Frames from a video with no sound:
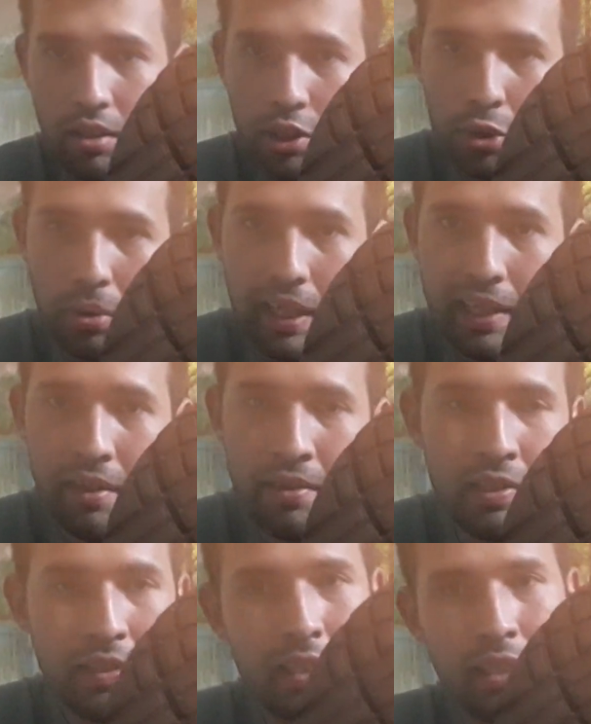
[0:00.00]
tread
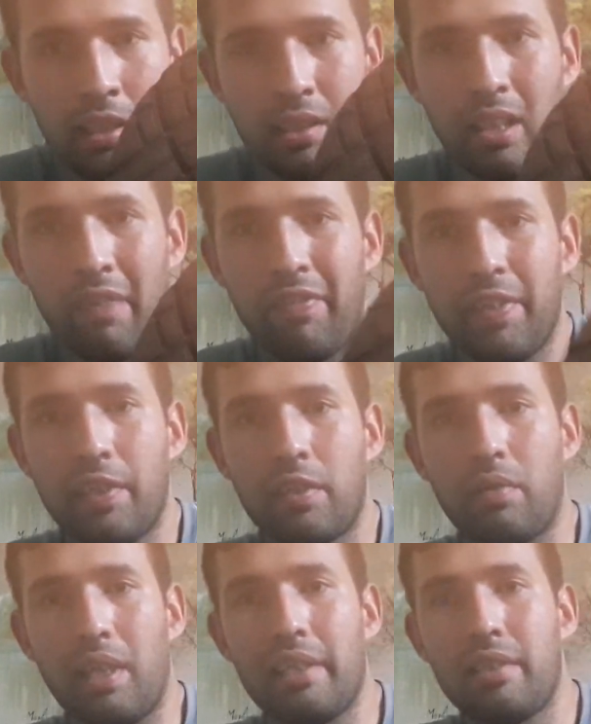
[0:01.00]
on this thing is not very
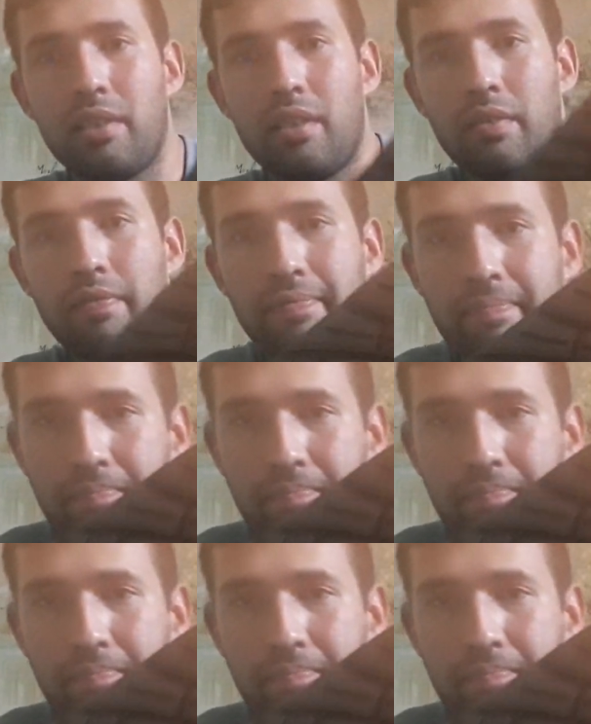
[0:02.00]
aggressive,